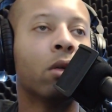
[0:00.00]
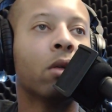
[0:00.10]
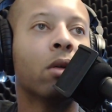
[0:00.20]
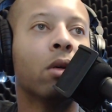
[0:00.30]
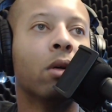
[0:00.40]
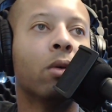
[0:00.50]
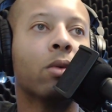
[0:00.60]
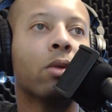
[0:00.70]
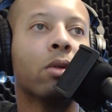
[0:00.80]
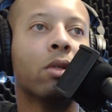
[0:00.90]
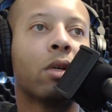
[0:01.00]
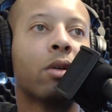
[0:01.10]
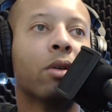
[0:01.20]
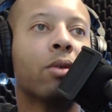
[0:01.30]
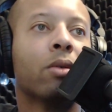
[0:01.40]
Oh,
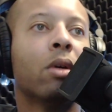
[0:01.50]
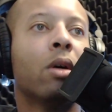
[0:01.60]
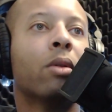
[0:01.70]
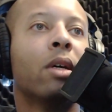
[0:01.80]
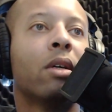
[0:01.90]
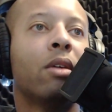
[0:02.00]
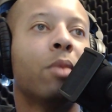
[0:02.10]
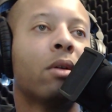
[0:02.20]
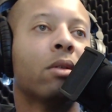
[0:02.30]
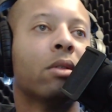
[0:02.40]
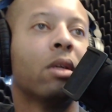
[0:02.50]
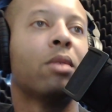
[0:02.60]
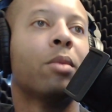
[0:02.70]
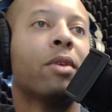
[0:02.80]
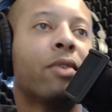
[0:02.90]
Zucker. Oh, thank you, my
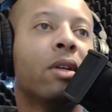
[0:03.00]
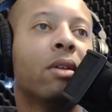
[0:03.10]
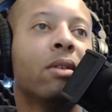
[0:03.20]
friend.